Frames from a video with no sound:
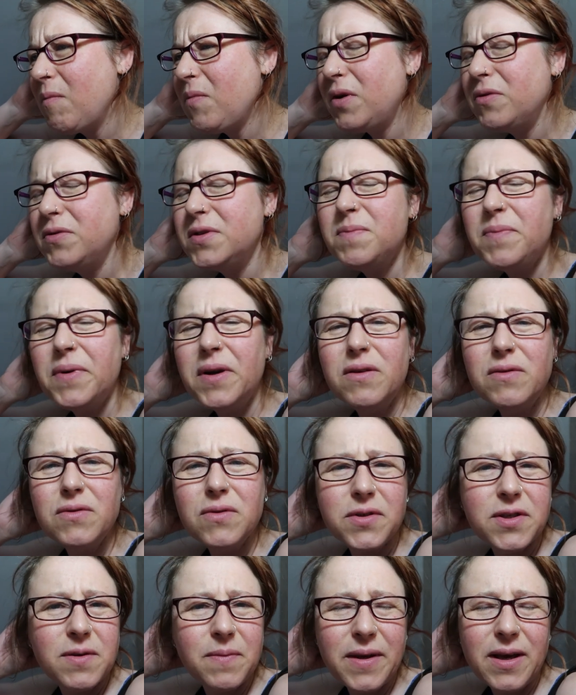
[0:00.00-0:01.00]
postponed
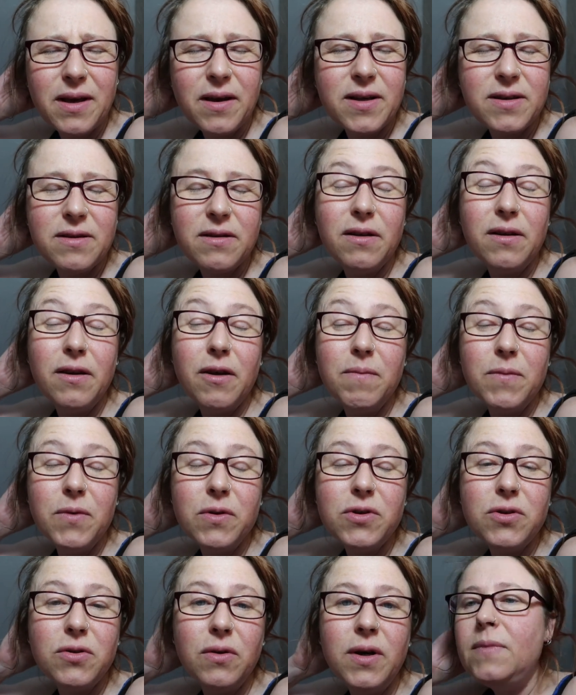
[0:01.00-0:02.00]
or something. I don't know, I'm
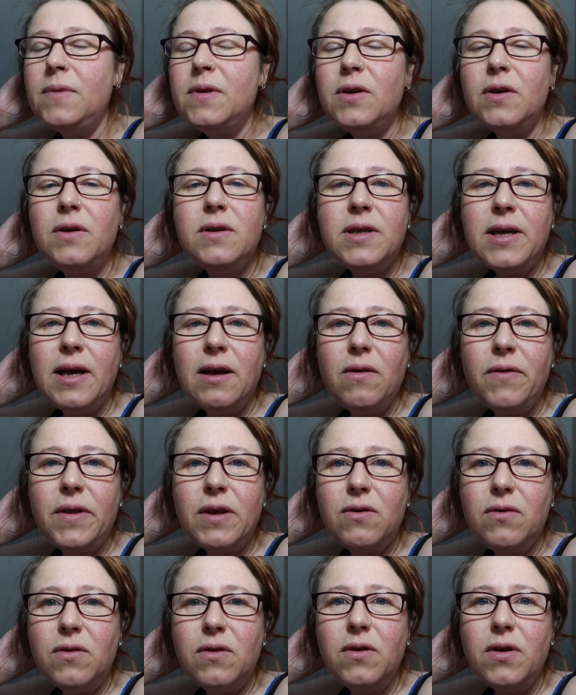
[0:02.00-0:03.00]
not sure. It turned out
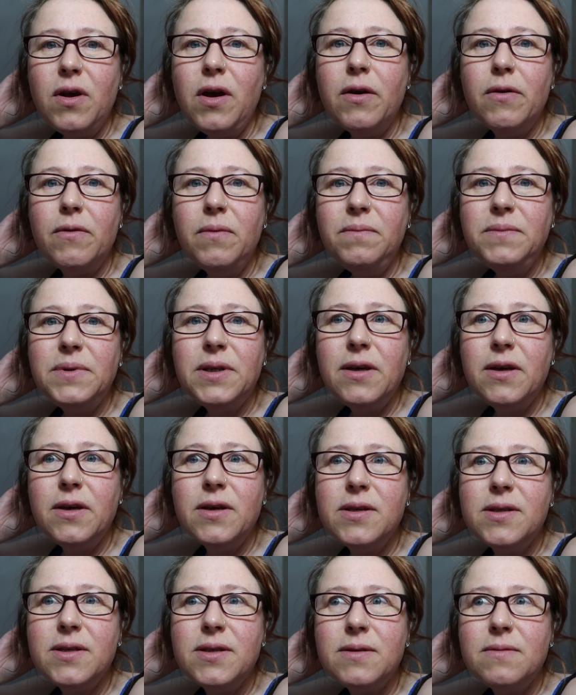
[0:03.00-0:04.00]
they couldn't go
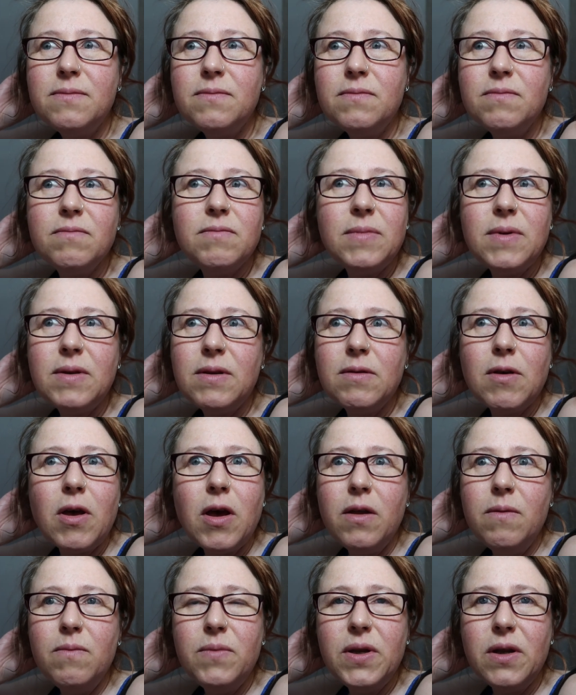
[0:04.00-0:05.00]
because,
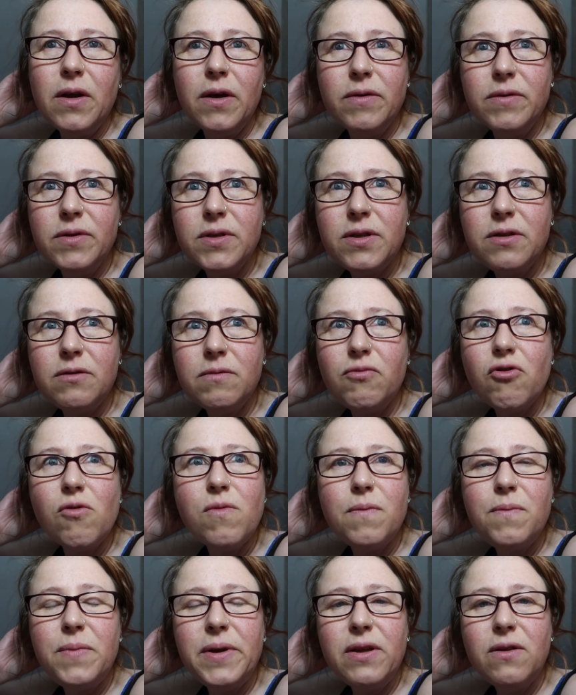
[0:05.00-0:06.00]
unbeknownst to
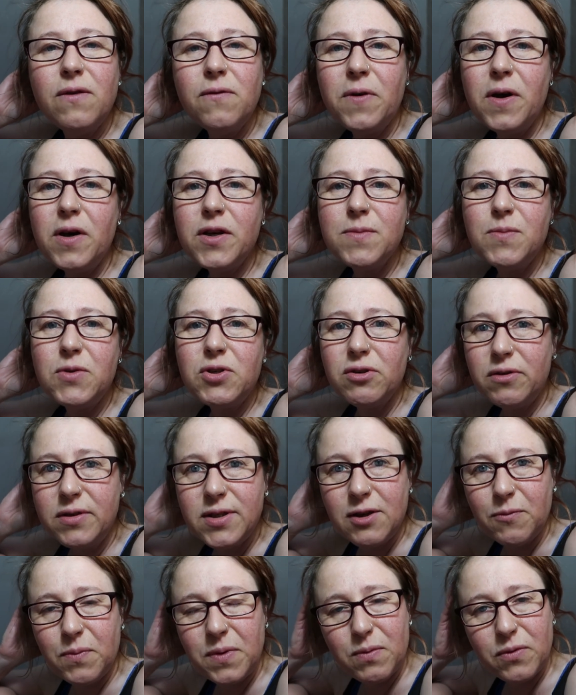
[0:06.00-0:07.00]
probably the vast
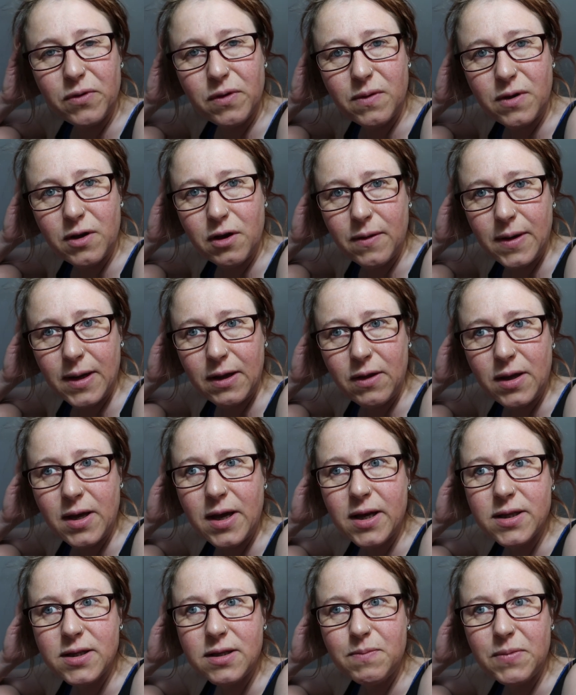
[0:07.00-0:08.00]
majority of people that were going, they
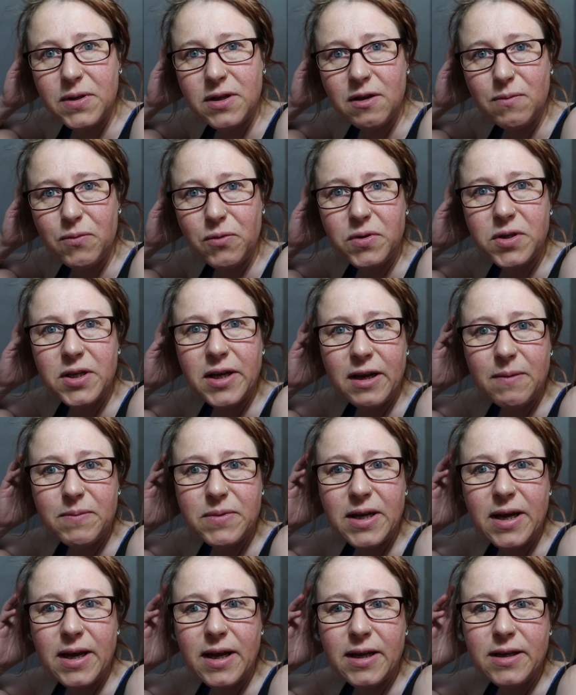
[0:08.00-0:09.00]
had to be double
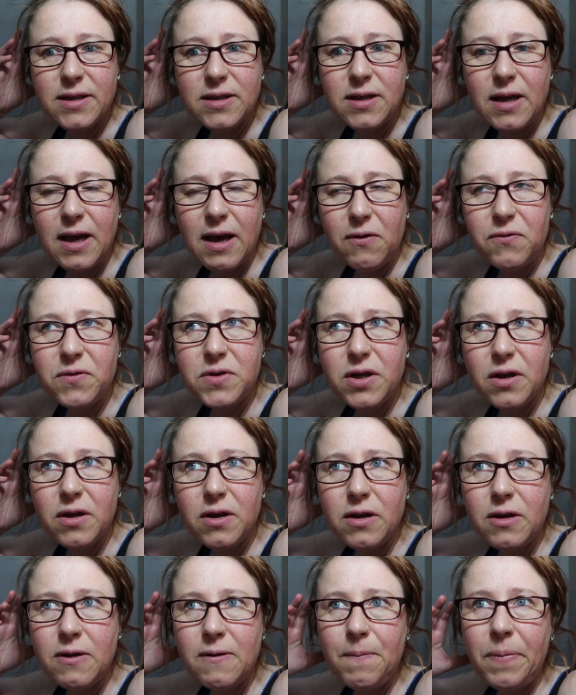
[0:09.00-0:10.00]
jabbed and have
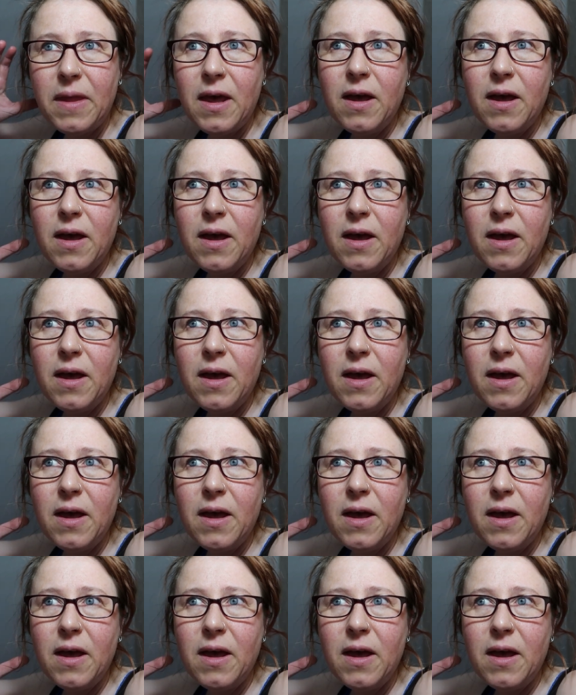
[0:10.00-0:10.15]
done